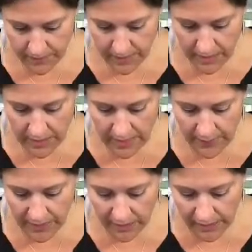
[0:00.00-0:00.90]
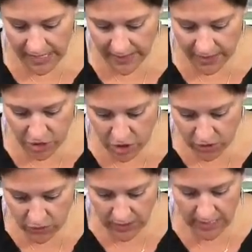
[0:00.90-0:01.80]
And then I'm going to let the
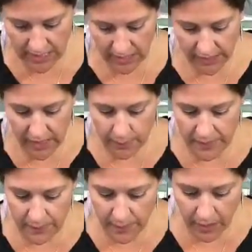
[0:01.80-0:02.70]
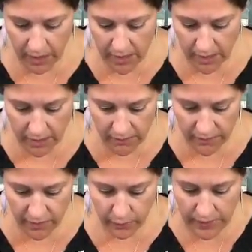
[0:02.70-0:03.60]
jute kind of like be part of
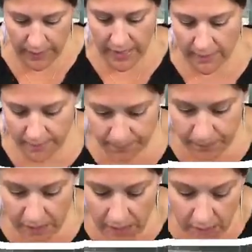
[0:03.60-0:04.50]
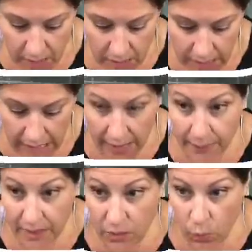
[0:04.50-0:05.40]
the ribbon. And I'm
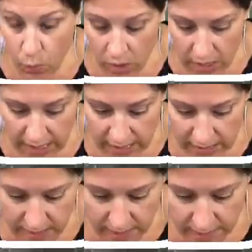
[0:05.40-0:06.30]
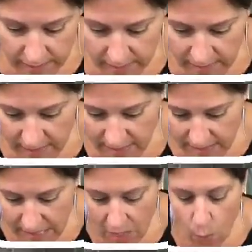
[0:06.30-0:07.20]
going to work it.
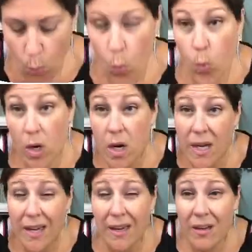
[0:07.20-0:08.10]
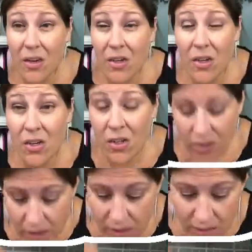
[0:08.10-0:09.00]
Work it,
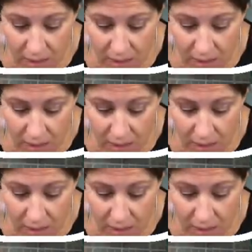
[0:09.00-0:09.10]
girl.